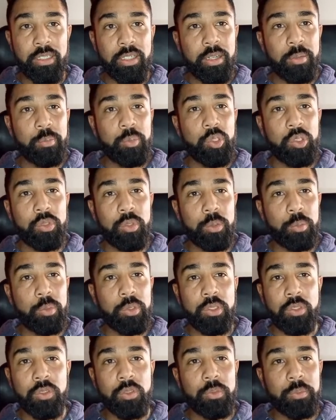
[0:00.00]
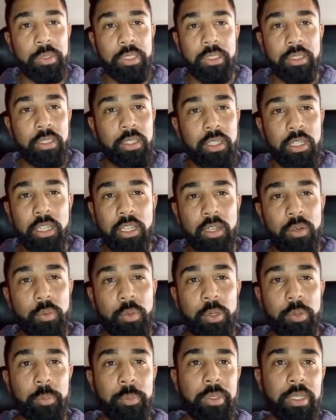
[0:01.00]
I'm sure Basuma
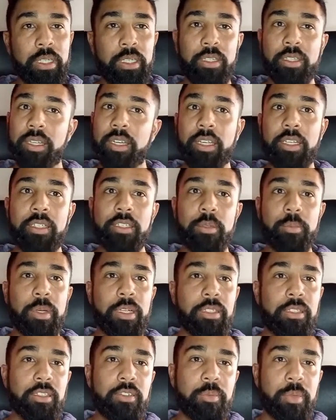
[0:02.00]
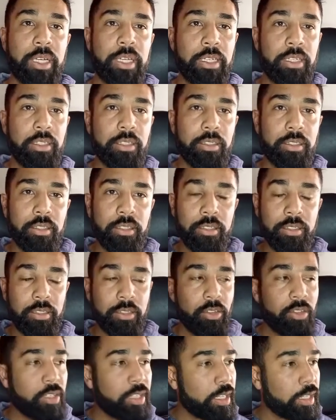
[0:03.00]
won't be crazy amounts of money,
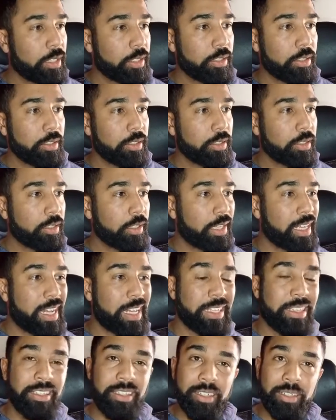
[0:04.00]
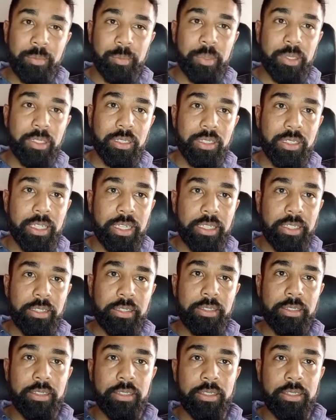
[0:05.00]
not like 100 mil like